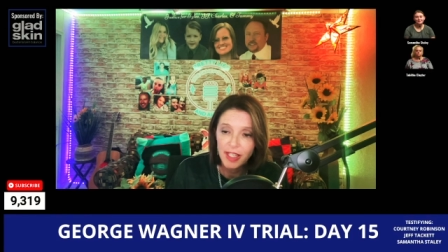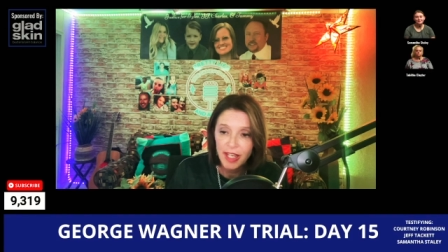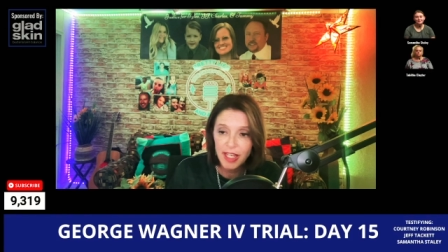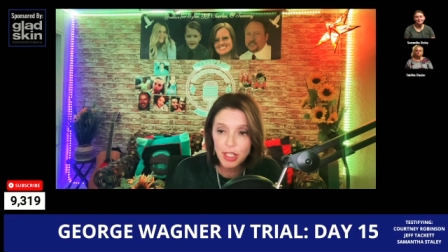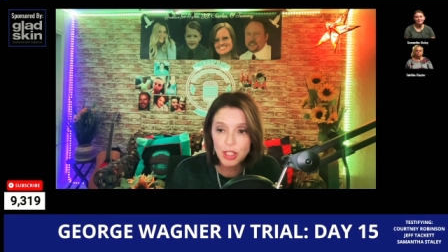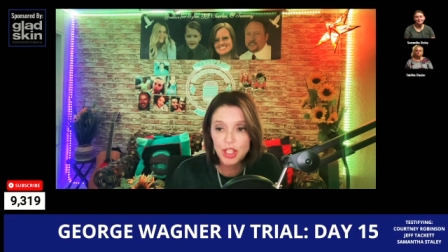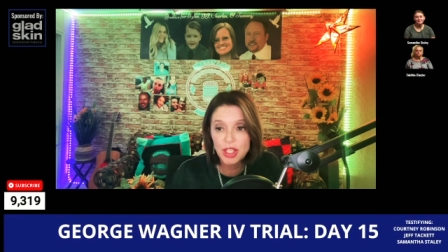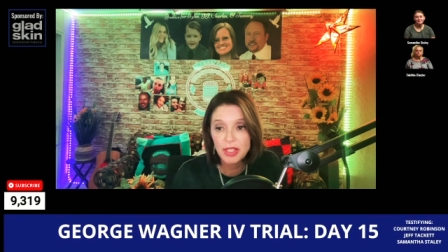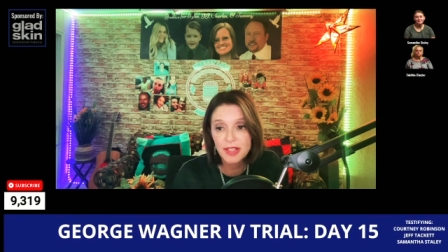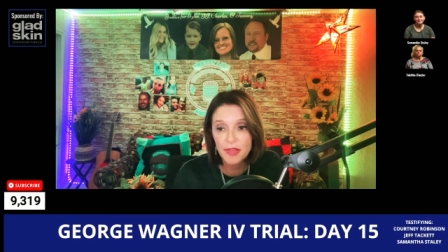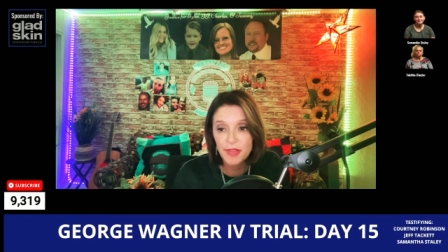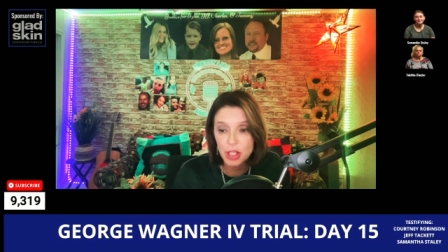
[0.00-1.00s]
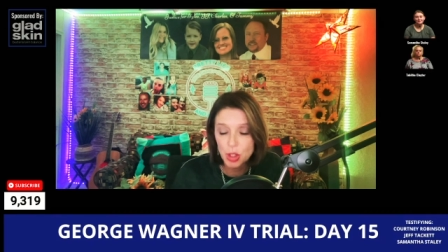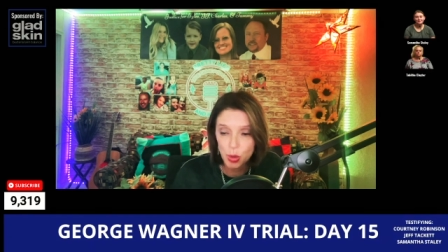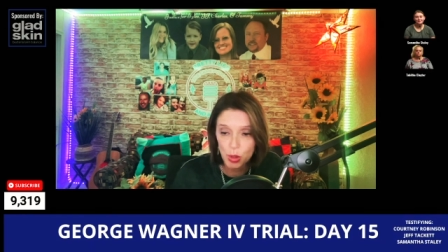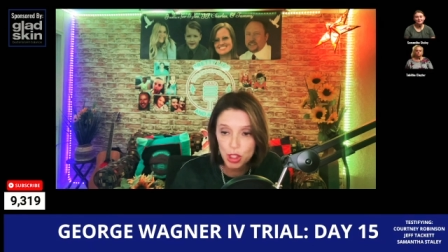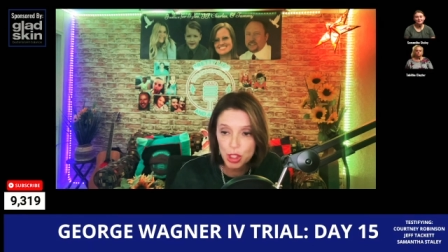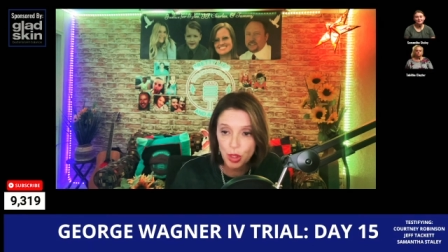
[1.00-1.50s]
And she said that
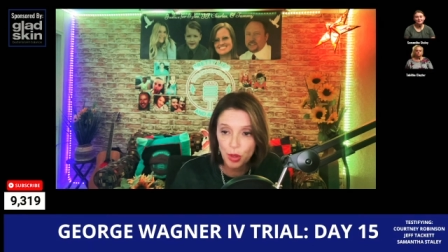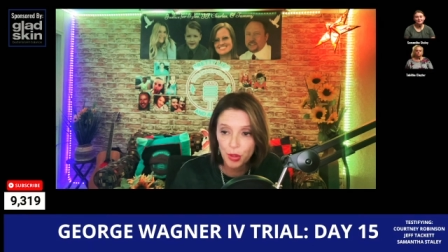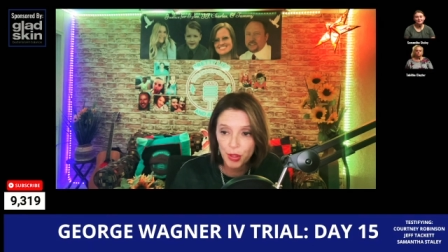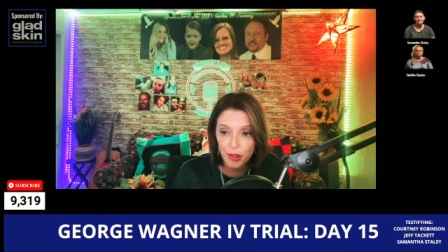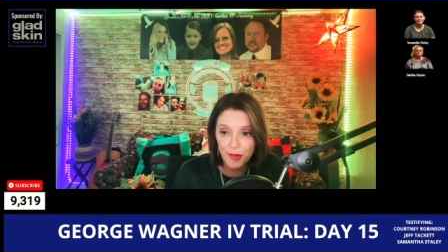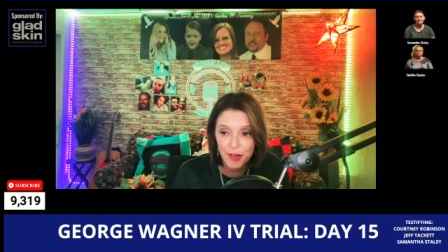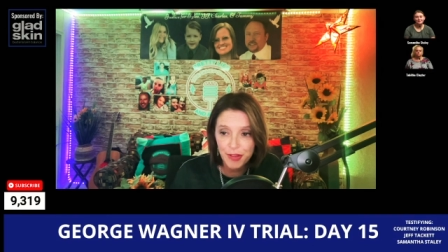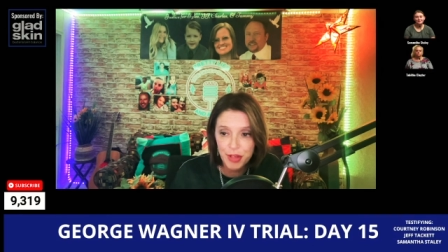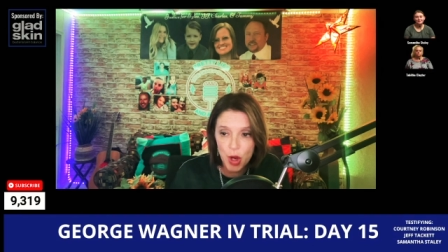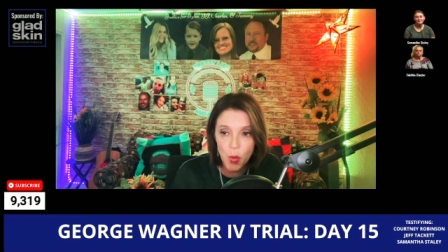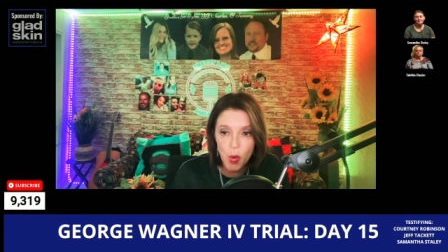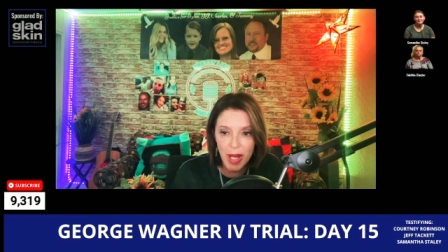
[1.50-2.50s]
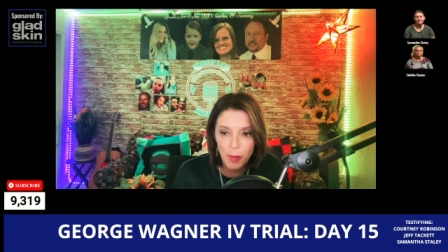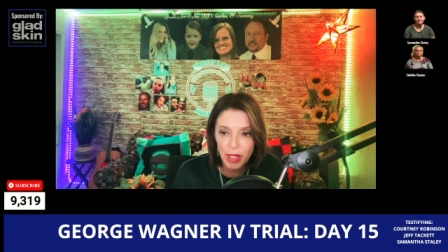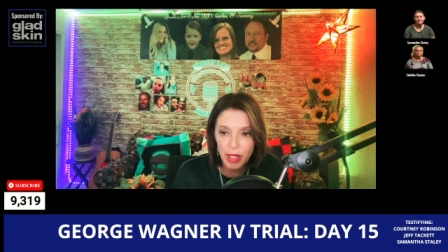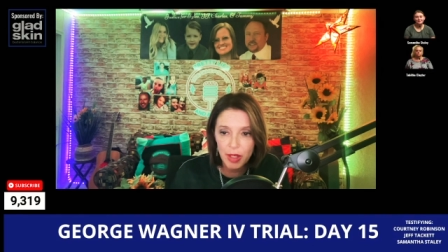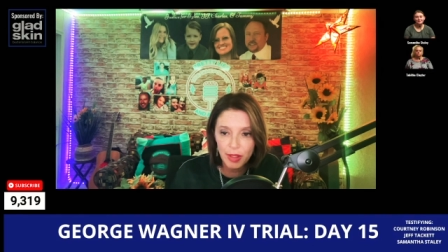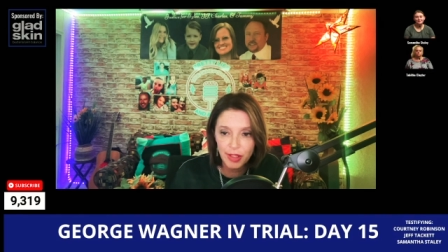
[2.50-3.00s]
George told her there's no way we
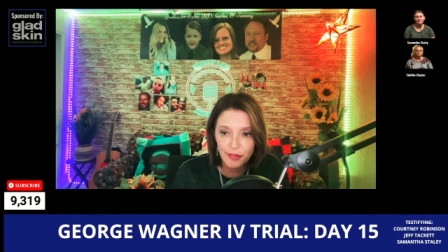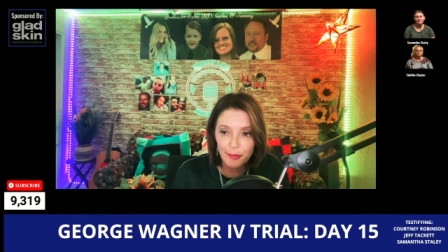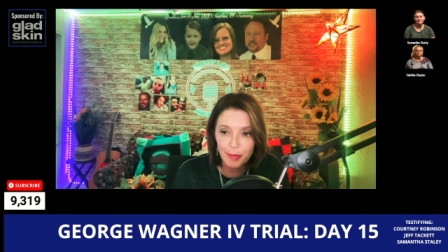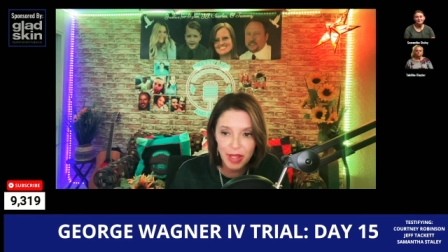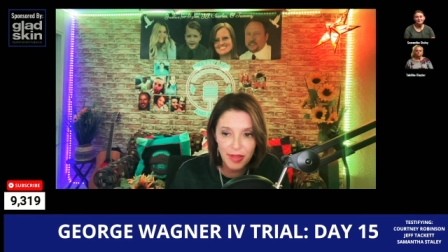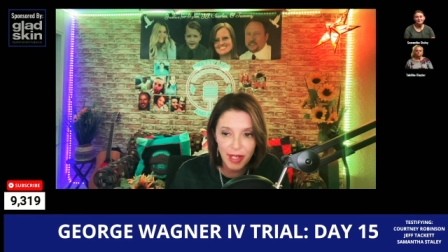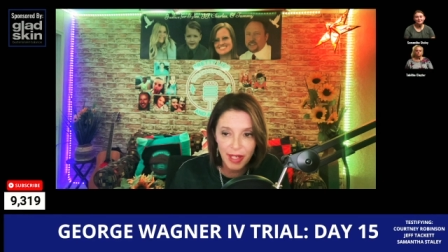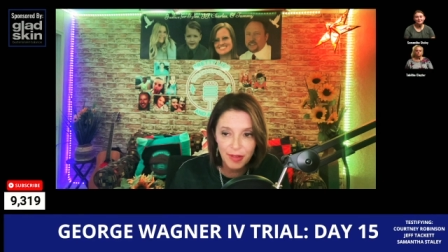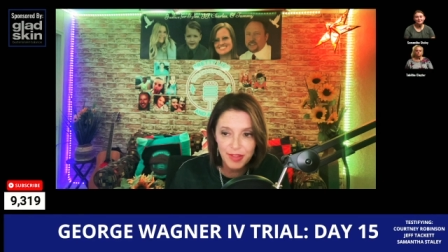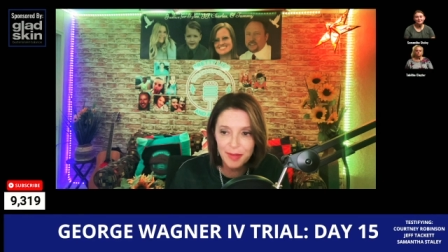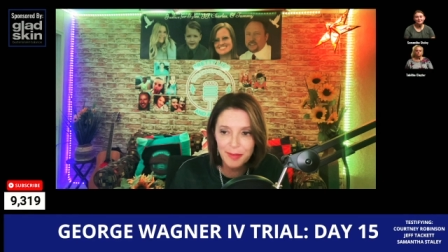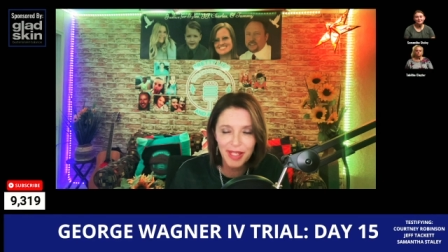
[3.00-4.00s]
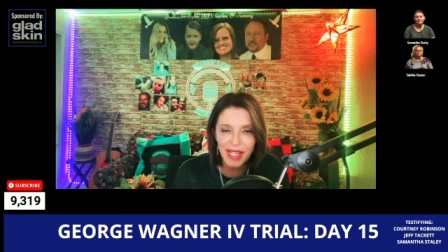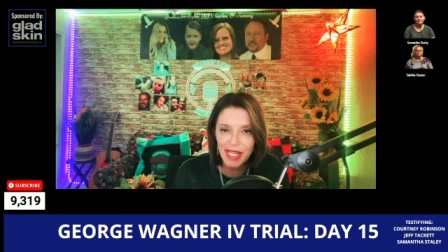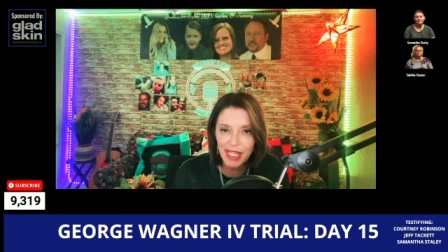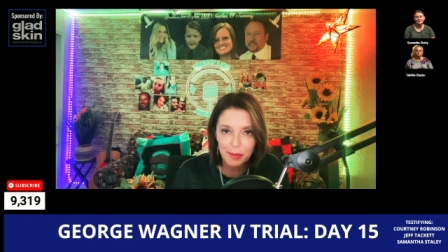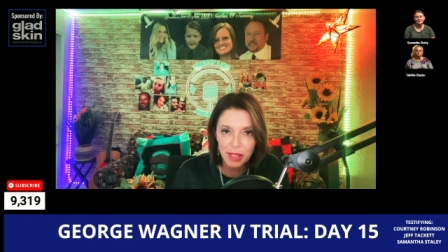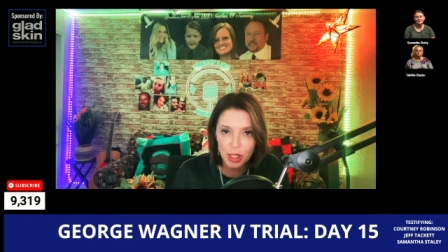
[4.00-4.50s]
all could have been there. Somebody
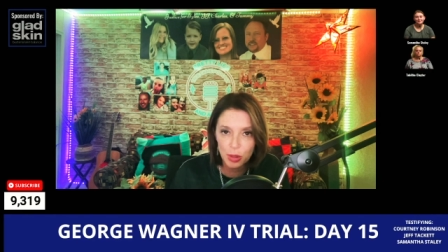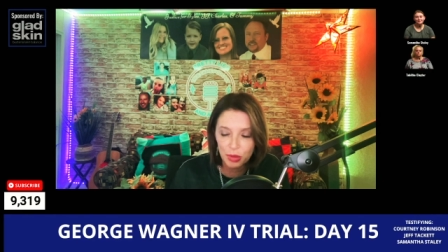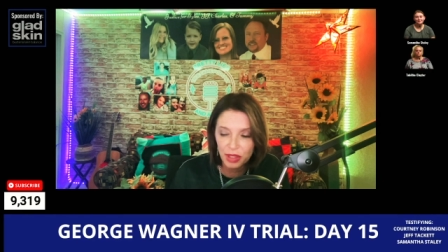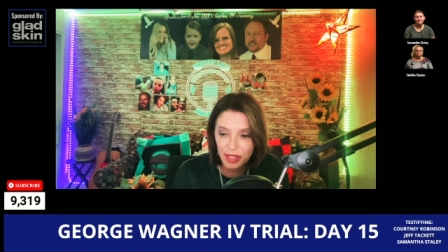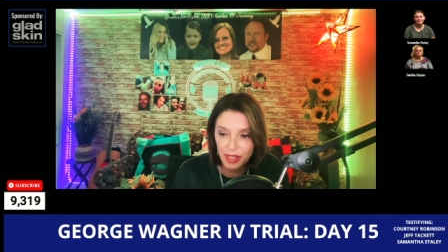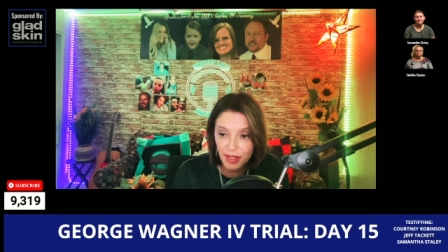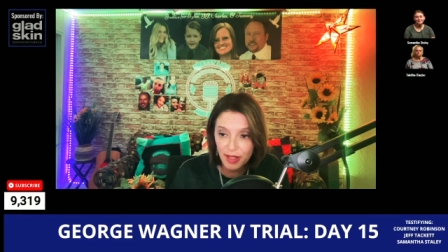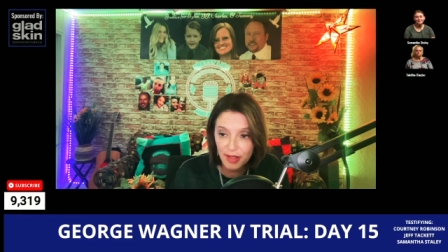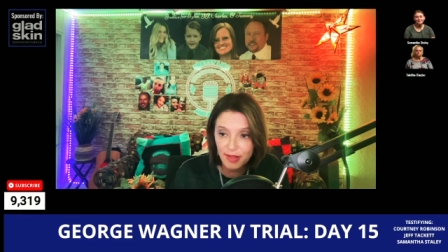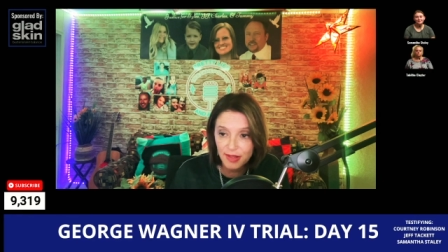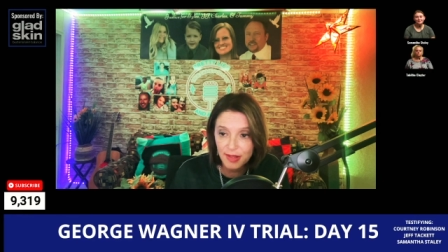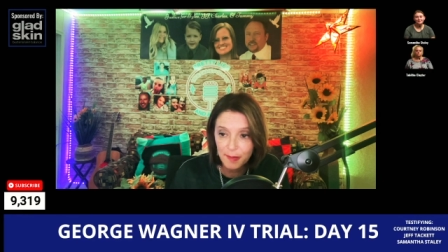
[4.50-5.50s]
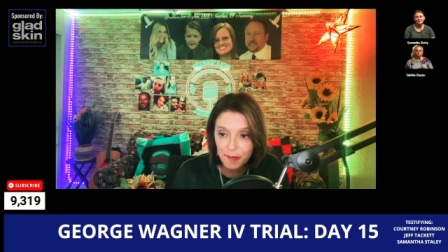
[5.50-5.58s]
had to be home with the kids.